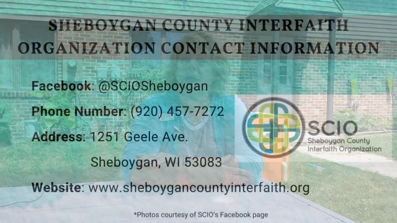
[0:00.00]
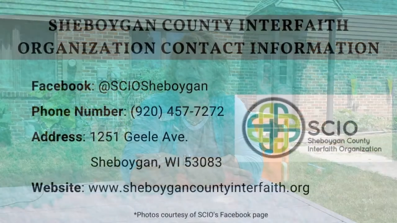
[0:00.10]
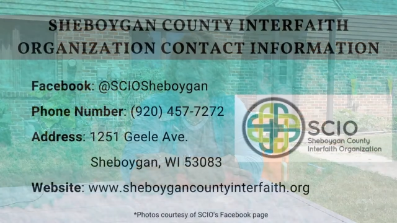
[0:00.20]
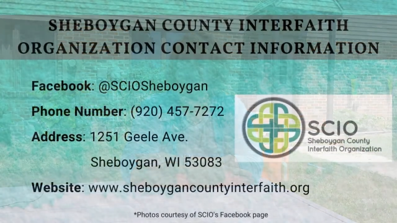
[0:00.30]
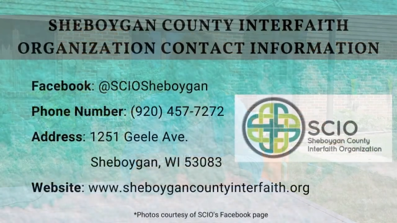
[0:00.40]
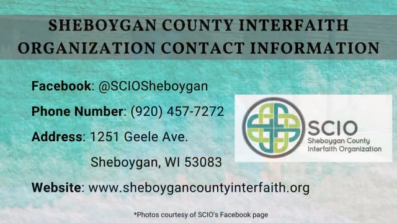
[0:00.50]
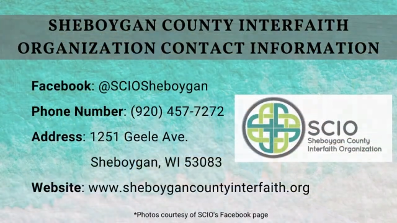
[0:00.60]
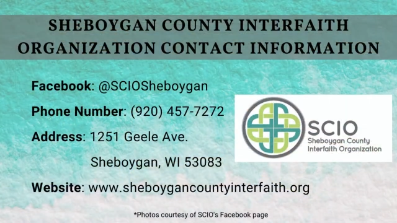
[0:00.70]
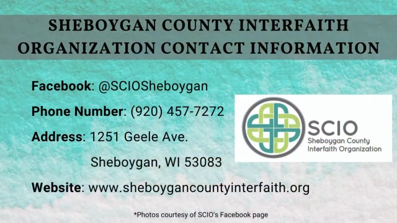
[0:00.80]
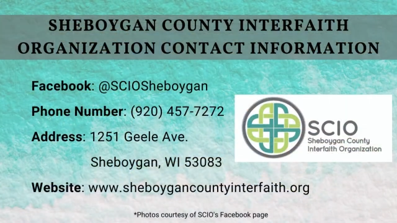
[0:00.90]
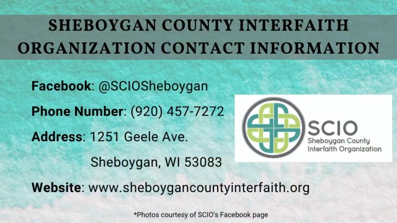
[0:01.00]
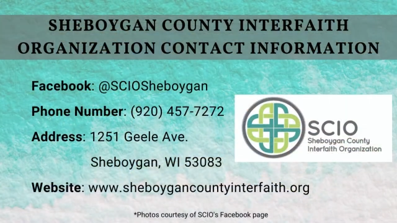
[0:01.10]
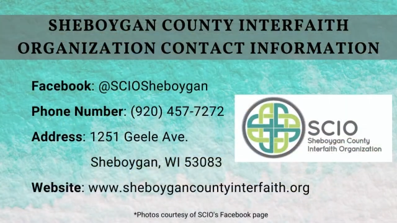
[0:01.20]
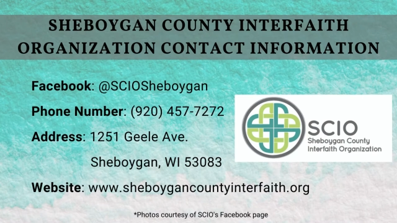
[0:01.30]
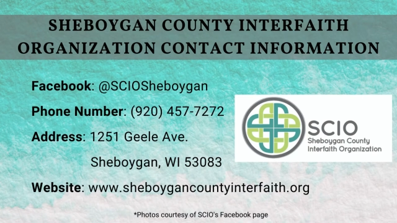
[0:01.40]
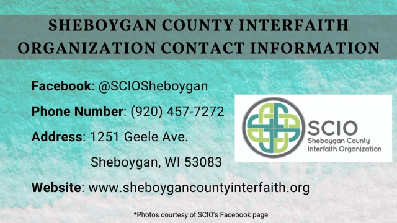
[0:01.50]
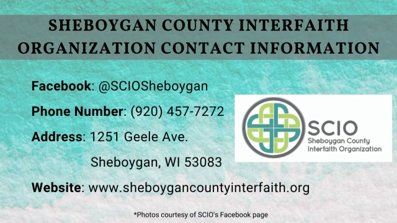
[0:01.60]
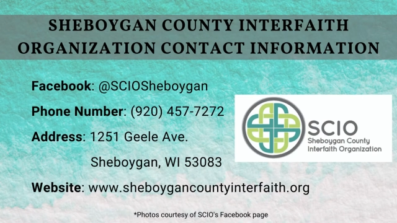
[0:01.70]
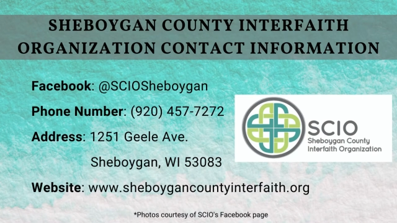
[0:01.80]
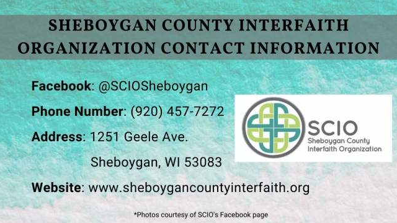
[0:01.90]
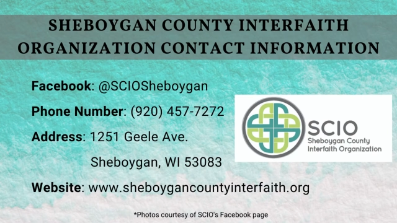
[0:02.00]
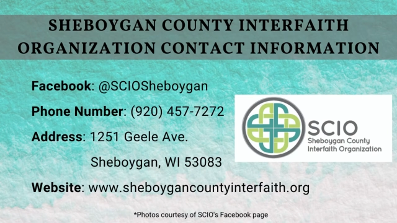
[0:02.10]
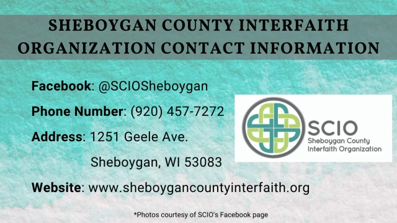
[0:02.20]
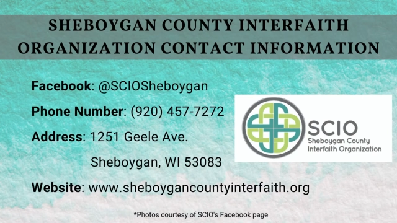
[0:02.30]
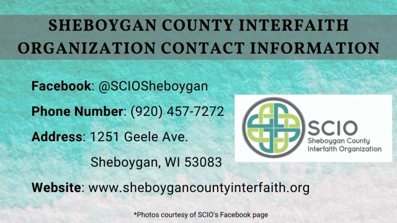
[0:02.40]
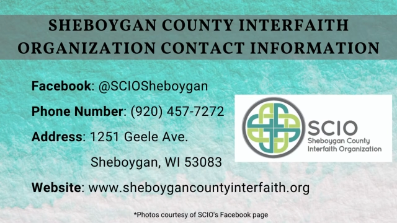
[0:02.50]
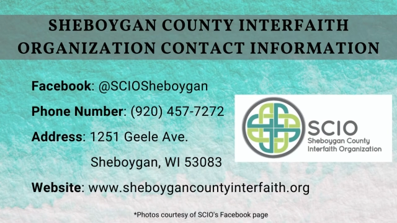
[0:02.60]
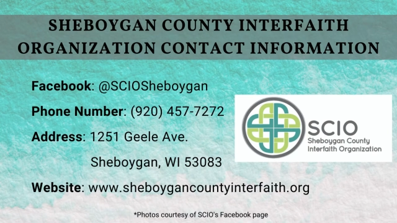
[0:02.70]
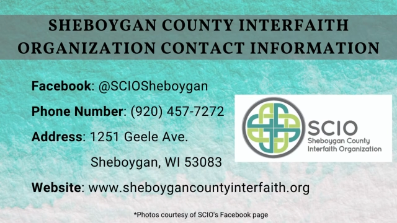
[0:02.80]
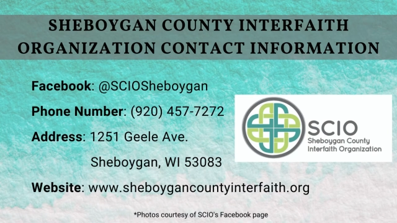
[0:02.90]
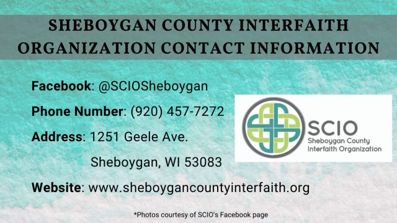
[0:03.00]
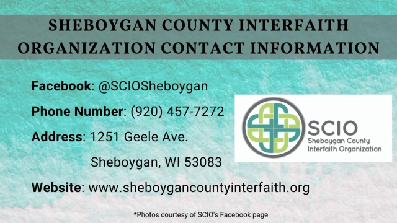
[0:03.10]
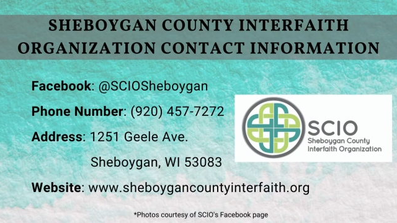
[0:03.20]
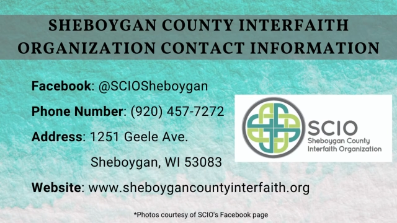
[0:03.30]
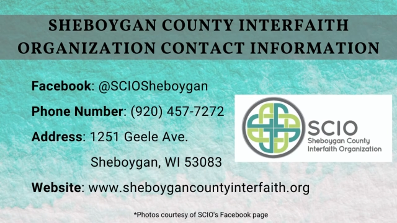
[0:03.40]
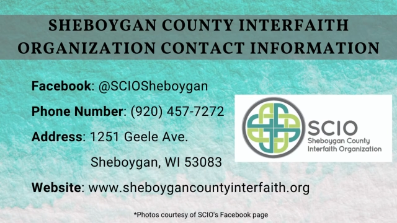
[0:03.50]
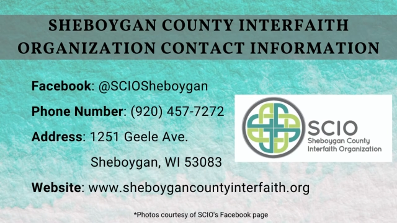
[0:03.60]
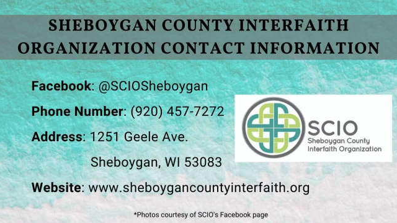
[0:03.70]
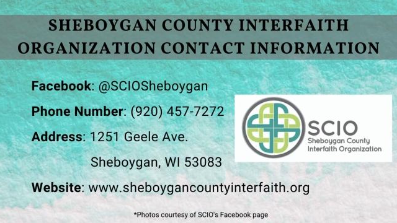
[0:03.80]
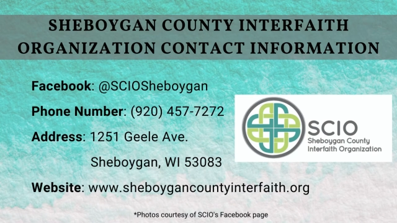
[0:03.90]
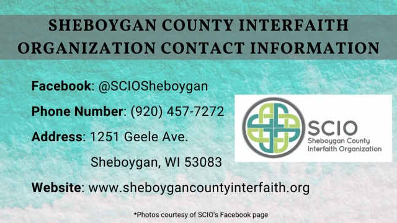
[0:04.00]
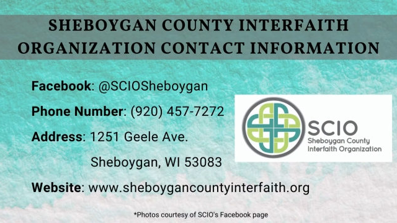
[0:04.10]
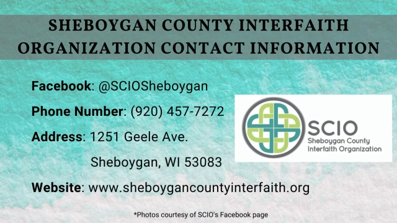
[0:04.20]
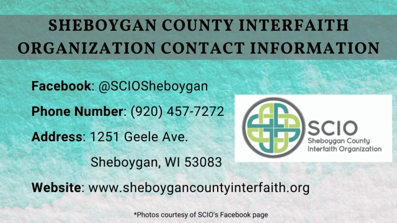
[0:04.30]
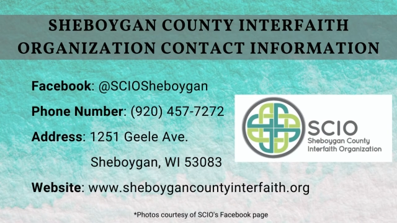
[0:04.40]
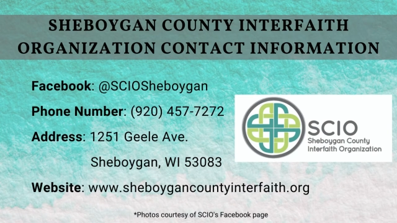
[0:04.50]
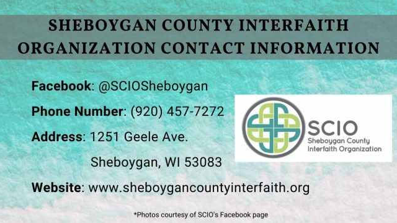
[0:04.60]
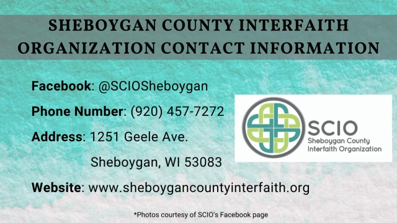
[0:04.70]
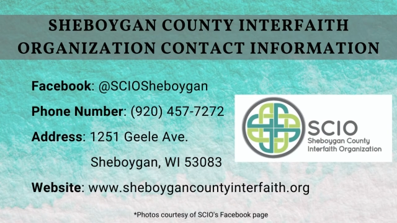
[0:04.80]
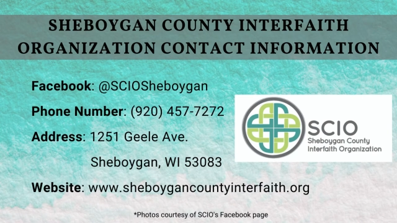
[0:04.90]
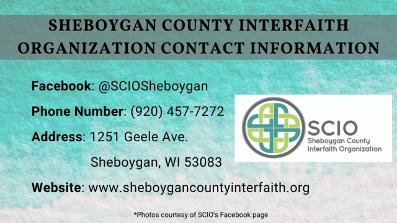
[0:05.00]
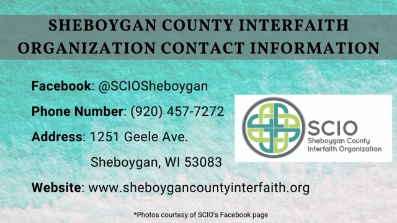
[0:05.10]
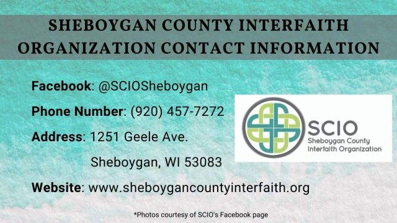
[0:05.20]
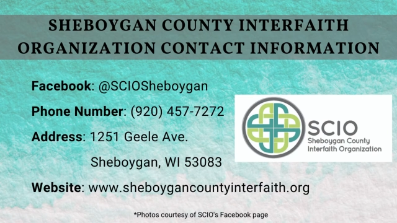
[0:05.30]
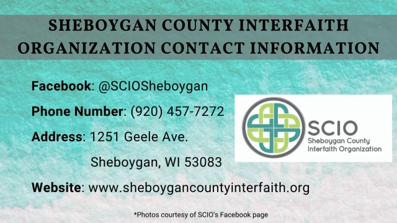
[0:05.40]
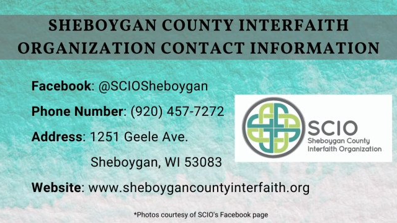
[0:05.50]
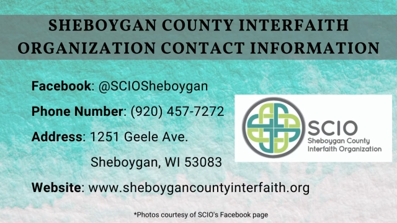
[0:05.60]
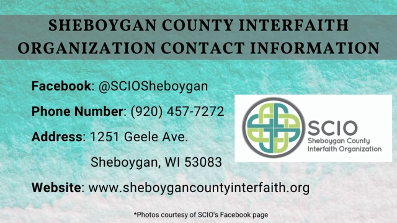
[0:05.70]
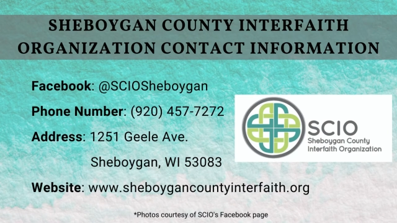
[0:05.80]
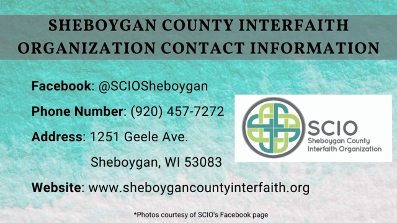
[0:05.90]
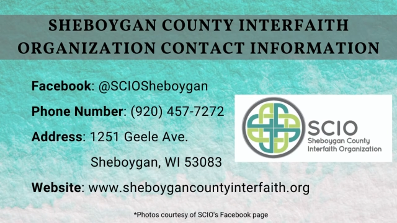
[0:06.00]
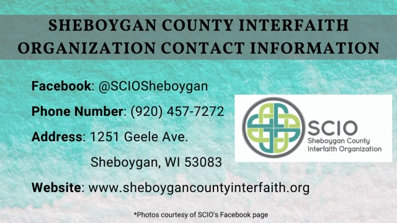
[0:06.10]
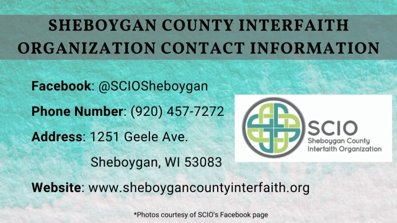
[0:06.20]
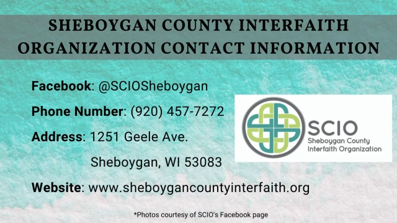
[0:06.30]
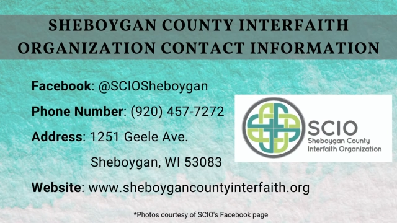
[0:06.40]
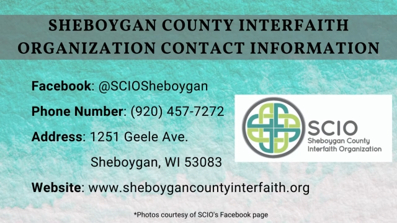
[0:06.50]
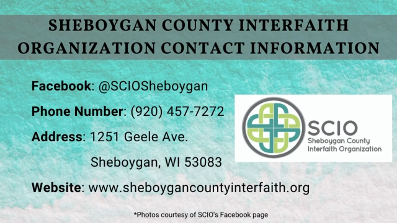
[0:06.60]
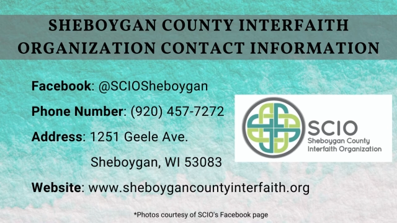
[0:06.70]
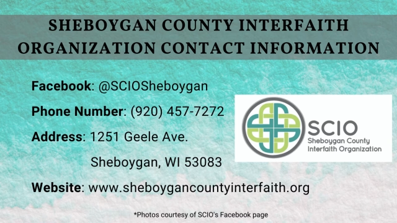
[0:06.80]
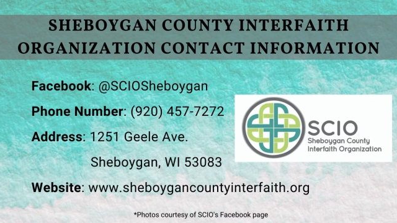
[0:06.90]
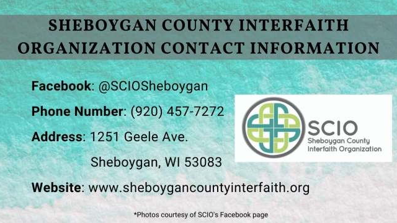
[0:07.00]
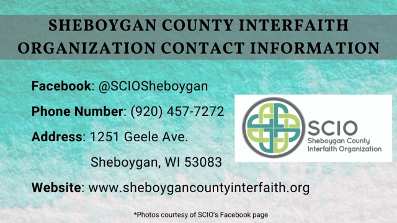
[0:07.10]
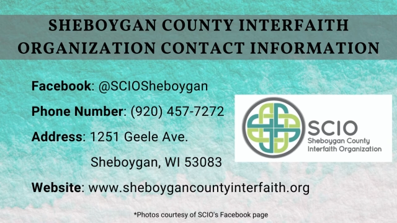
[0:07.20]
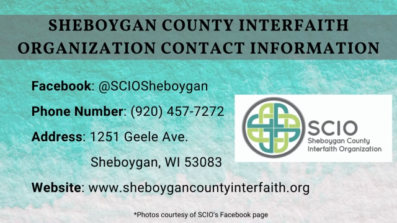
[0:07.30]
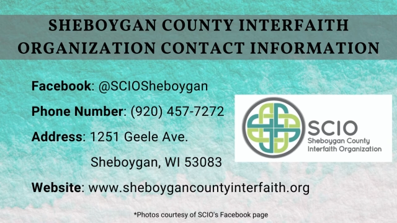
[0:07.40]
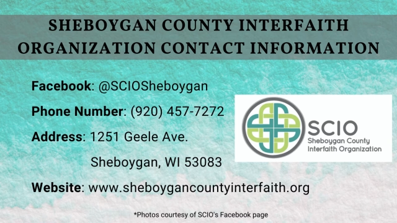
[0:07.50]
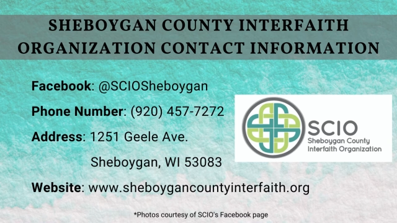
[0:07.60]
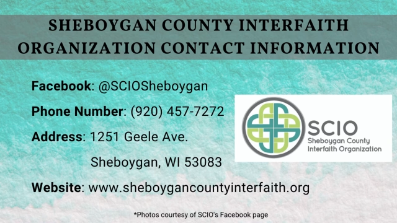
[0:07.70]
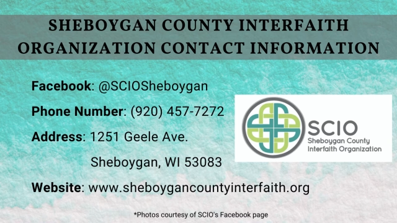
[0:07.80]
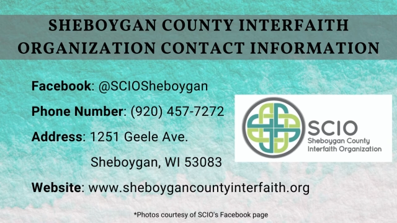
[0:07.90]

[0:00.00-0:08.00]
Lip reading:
No face is visible, so there are no lips to read.